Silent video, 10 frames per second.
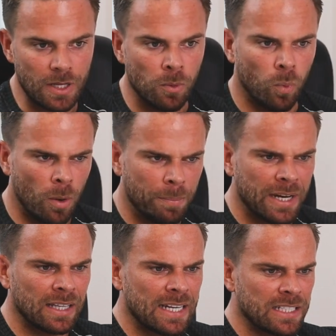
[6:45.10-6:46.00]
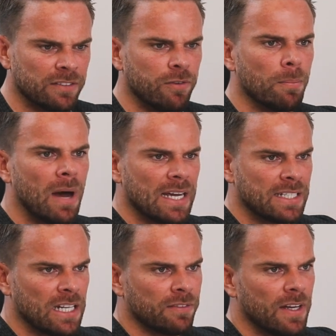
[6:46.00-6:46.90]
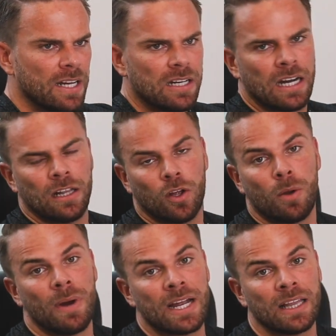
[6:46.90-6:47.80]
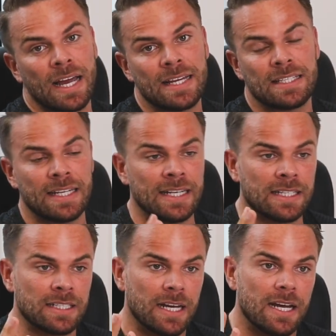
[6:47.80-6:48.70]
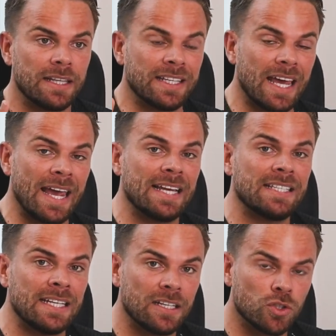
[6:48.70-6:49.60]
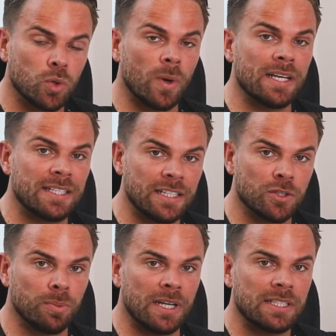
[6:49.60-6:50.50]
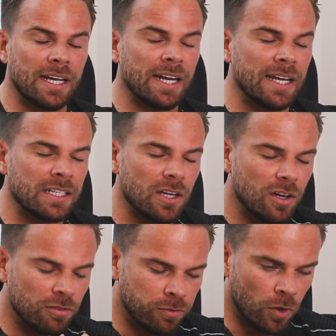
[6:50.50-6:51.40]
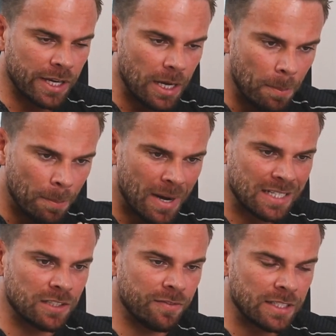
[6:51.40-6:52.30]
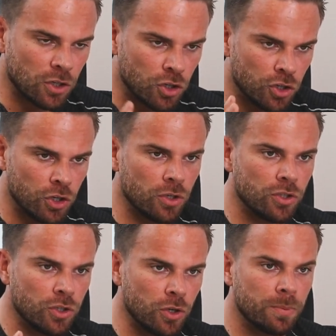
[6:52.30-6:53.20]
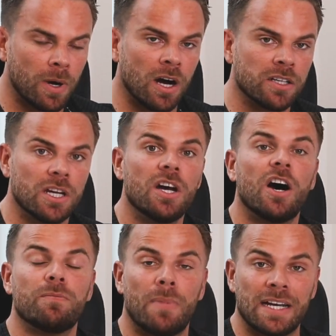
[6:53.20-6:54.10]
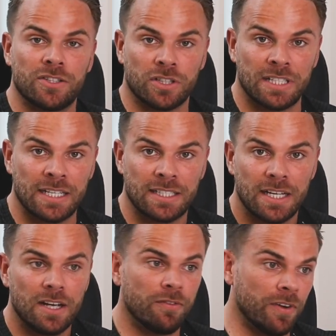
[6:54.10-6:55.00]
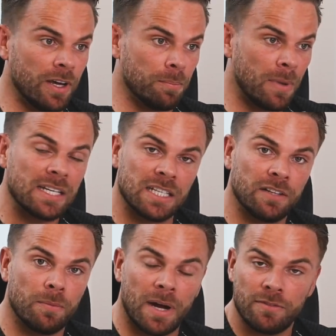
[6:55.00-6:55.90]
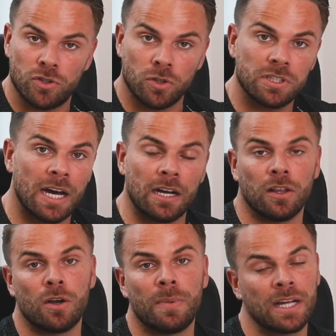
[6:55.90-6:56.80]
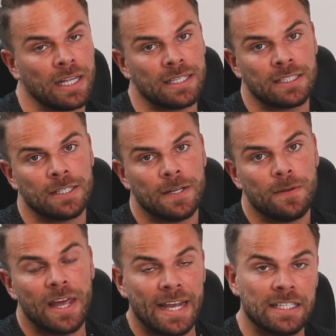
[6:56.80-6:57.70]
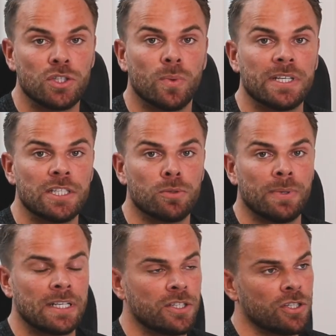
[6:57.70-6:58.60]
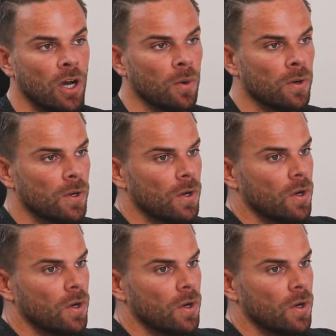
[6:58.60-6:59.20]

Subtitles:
one big lesson for myself and a lot of my clients is the 80-20 split. It is fucking massive. It's a huge, huge part of my success for myself, my results, and a lot of my clients. 80-20 split. So